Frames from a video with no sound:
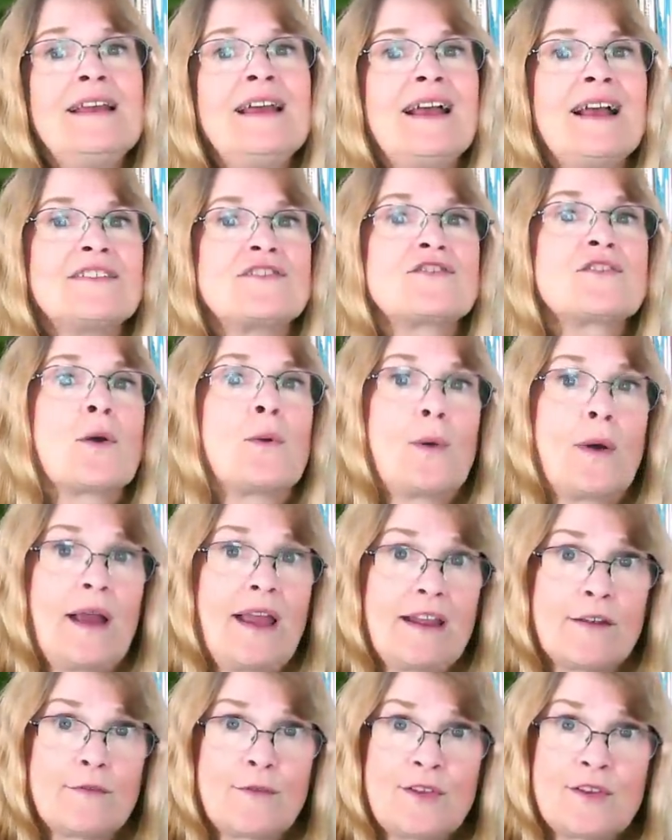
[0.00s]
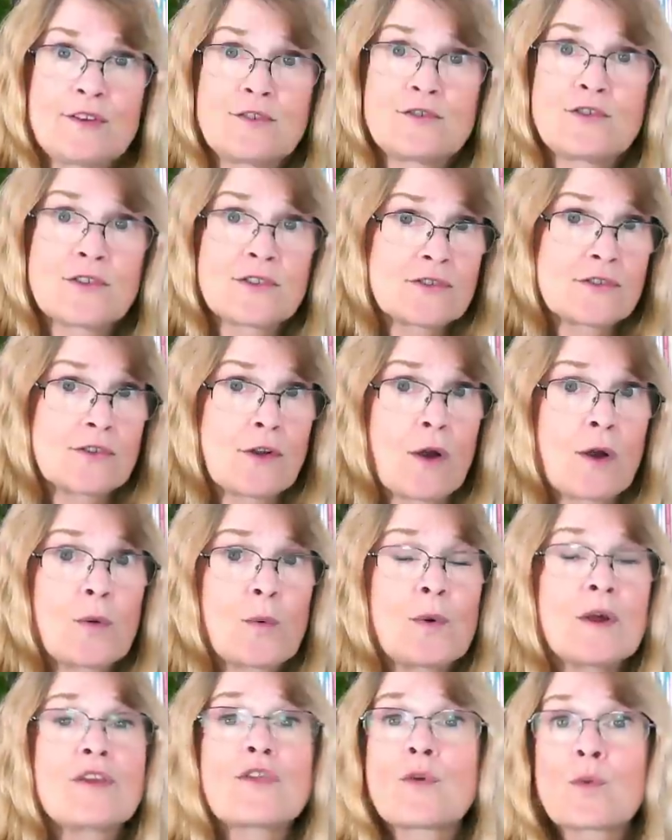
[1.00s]
And so everything should start
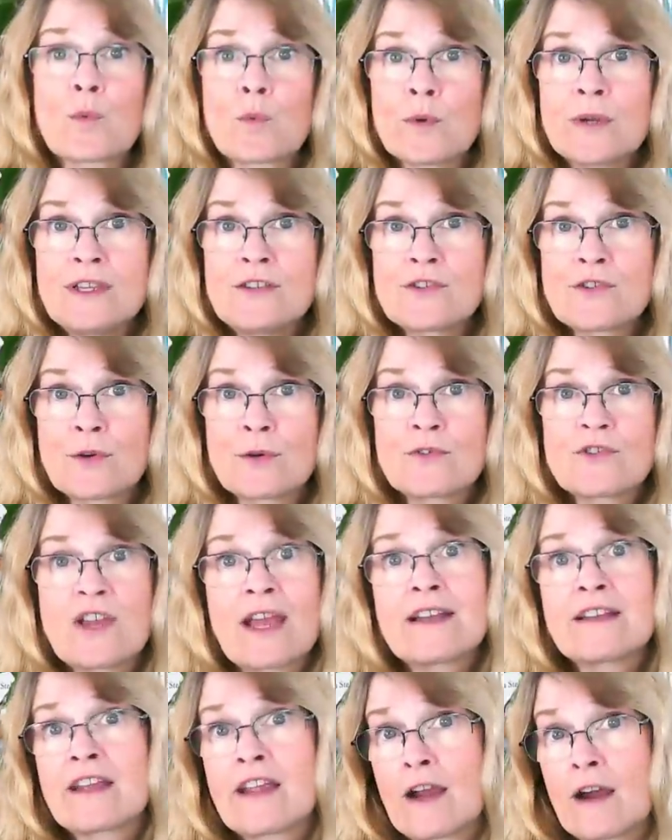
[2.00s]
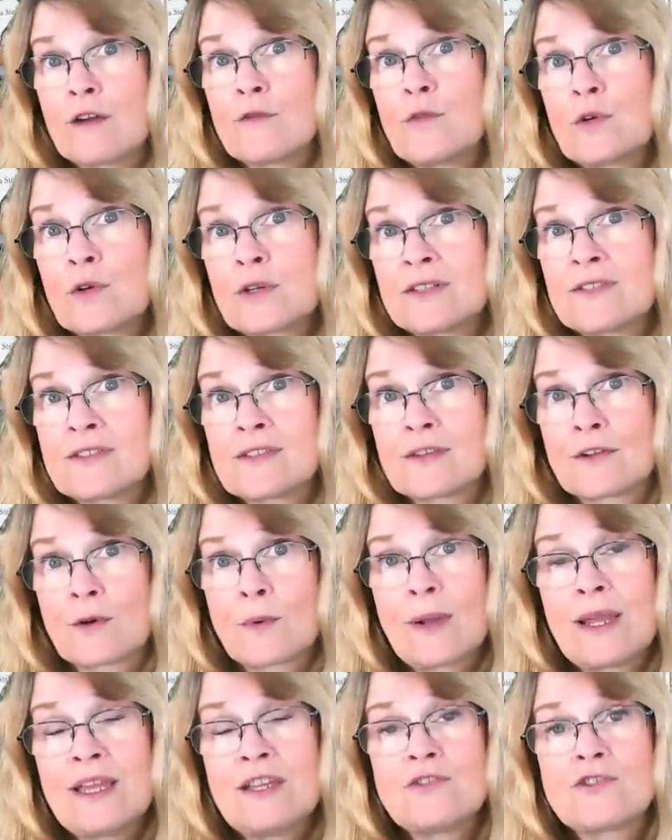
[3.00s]
with research and careful
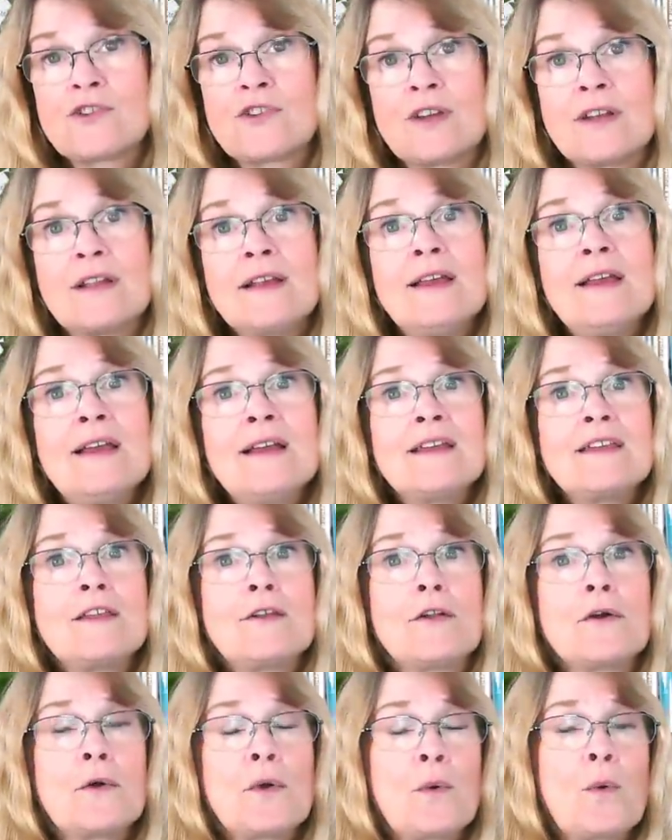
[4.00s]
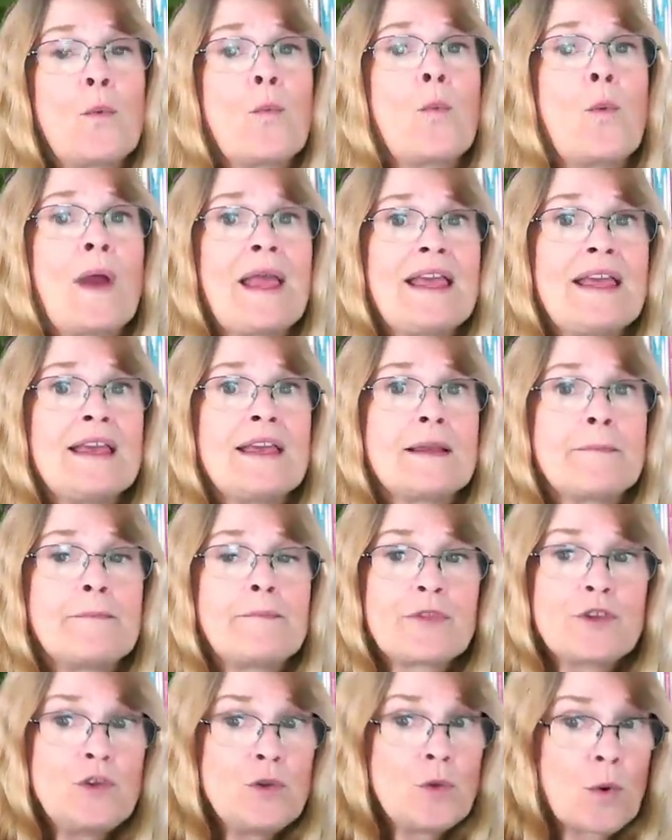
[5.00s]
consideration, you know, weighing
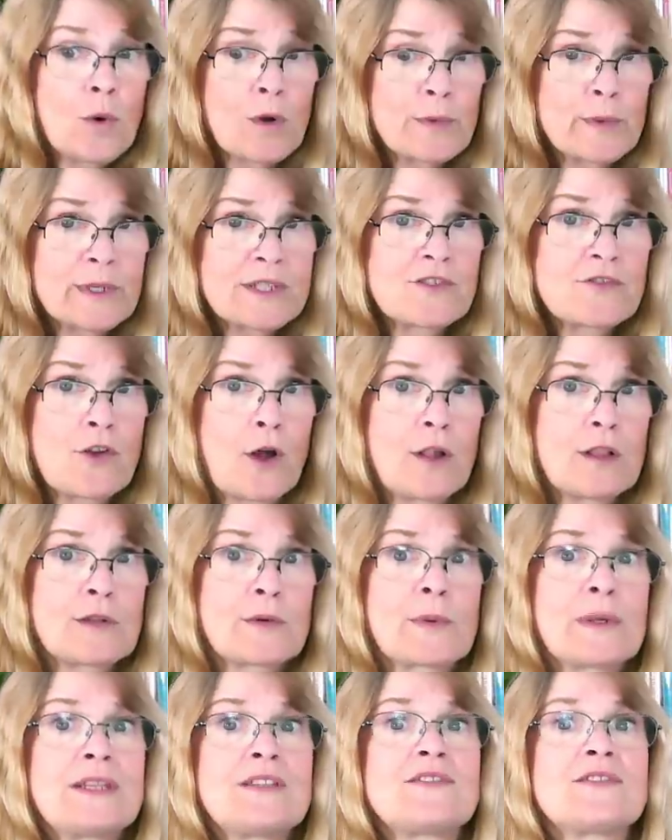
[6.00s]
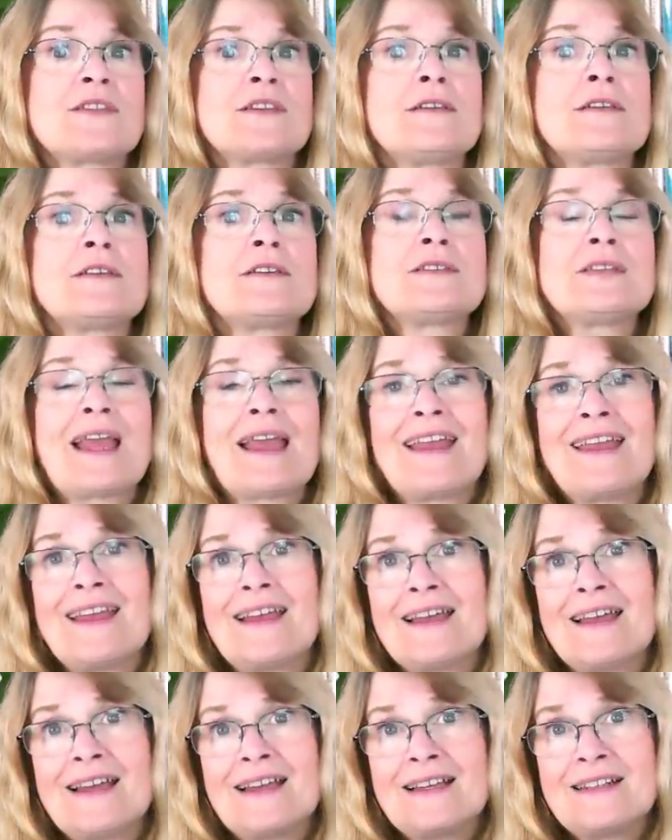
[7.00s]
your risk tolerances
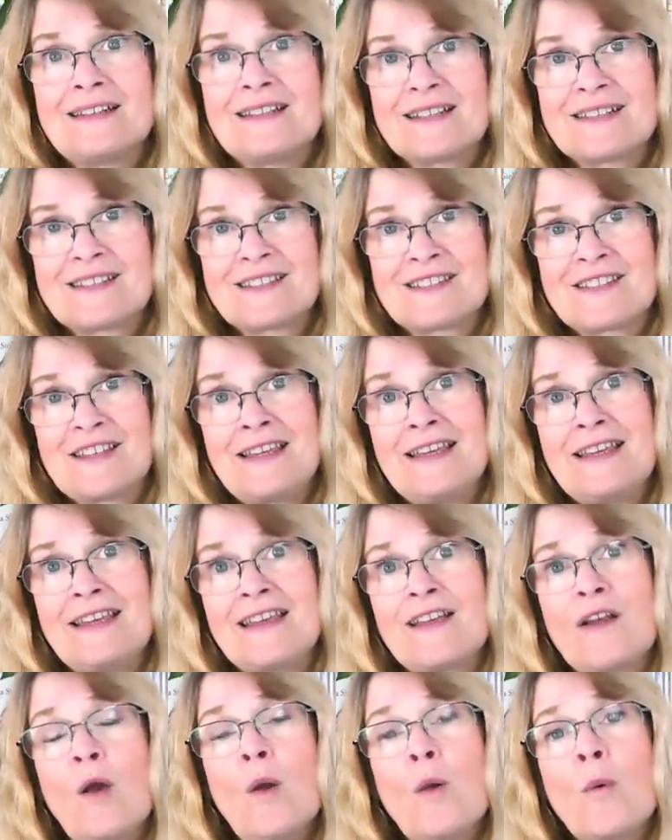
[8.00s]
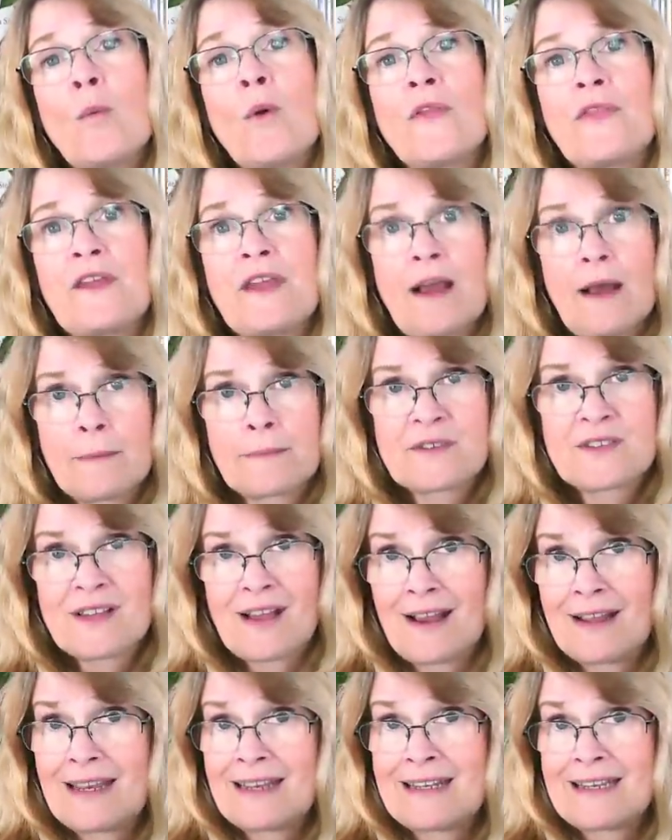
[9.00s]
and seeing what the
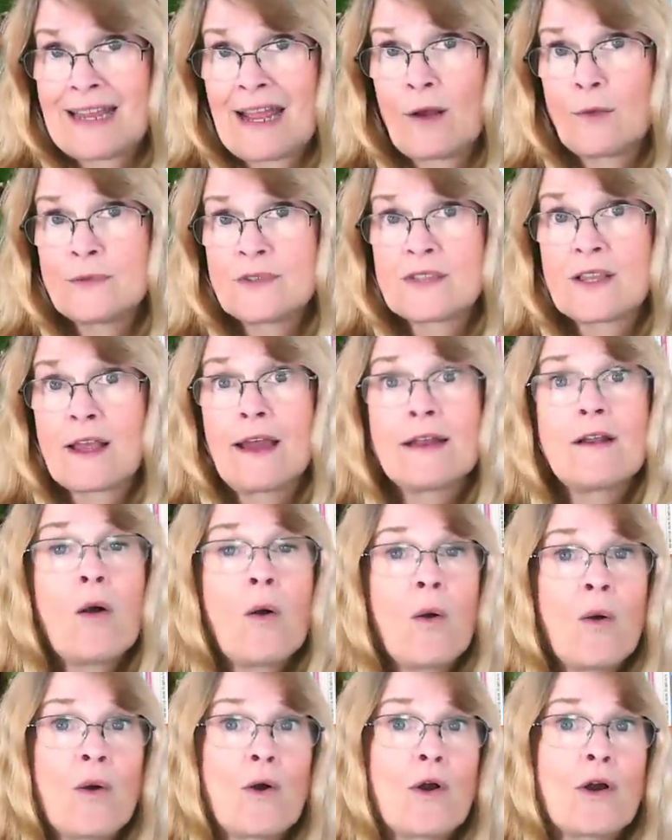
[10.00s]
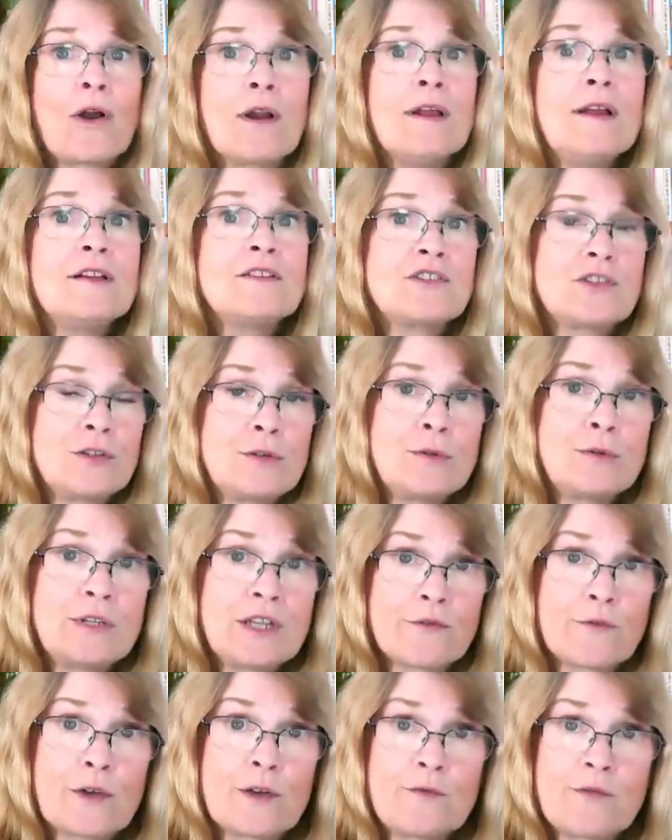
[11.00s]
upside and downside are to
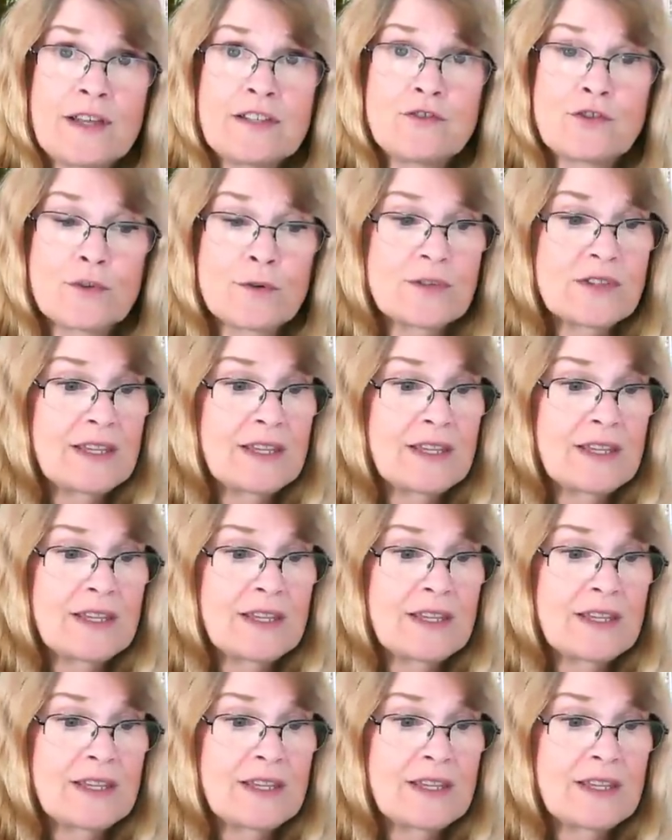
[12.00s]
different ventures.